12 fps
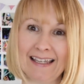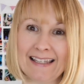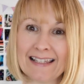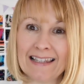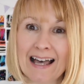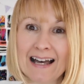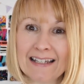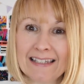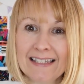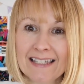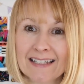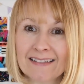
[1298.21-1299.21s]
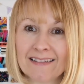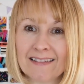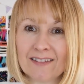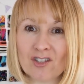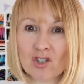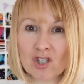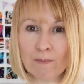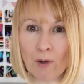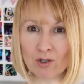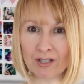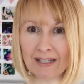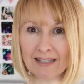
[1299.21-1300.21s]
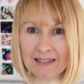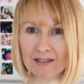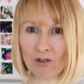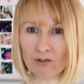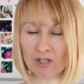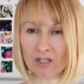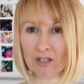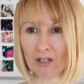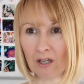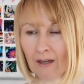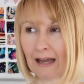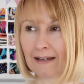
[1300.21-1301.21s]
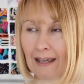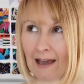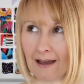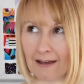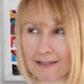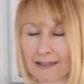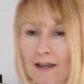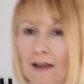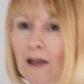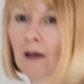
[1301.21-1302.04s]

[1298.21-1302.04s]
It's lined, just the bodice, not the skirt, and it has